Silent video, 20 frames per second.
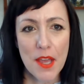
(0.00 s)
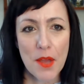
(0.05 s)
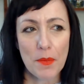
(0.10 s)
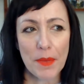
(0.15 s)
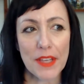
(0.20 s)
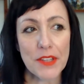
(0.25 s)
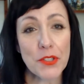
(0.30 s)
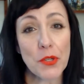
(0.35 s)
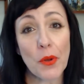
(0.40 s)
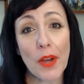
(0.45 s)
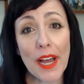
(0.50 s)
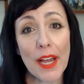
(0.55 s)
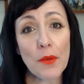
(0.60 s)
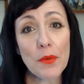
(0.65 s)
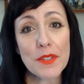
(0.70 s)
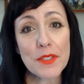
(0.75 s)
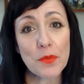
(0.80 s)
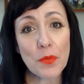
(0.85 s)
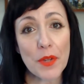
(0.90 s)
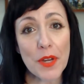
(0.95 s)
because I
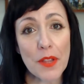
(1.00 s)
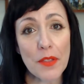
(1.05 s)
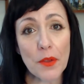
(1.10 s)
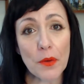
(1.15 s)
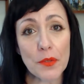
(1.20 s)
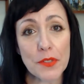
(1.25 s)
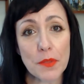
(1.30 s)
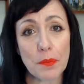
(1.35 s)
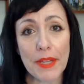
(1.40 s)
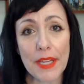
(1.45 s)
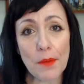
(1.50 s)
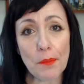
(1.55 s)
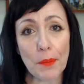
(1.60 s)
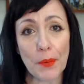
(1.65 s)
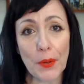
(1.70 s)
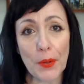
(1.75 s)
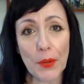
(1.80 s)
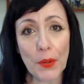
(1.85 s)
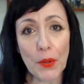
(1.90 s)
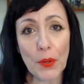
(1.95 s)
was one of those
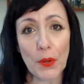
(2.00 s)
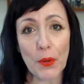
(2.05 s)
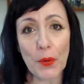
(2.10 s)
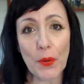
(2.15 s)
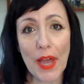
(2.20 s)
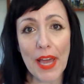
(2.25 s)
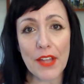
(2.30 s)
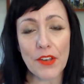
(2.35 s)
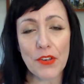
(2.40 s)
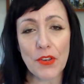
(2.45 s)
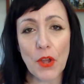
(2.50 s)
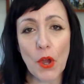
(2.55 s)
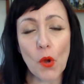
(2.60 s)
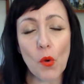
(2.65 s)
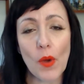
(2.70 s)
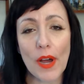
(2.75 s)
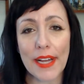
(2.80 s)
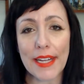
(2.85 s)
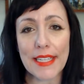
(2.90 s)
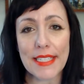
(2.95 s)
people who had
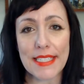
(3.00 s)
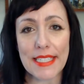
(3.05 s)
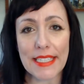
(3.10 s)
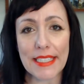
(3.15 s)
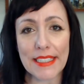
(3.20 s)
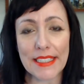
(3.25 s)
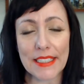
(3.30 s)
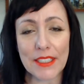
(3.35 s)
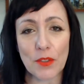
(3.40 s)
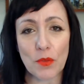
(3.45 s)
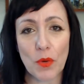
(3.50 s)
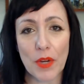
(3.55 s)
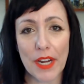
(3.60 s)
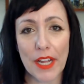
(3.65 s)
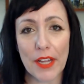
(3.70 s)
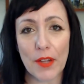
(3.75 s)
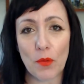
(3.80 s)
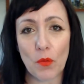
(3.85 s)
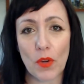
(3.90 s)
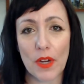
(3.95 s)
no idea what
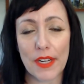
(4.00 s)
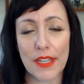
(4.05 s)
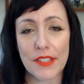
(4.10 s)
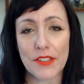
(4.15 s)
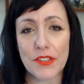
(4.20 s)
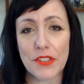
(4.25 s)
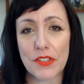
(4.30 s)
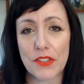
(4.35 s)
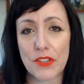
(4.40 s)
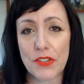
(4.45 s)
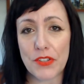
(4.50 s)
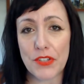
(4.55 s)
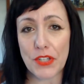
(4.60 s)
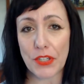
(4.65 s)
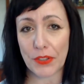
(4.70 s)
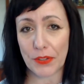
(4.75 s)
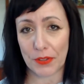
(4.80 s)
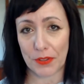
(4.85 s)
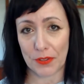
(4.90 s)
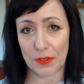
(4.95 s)
I wanted to
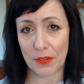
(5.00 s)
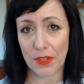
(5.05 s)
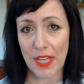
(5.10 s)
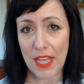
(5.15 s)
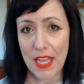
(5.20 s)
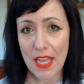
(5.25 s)
do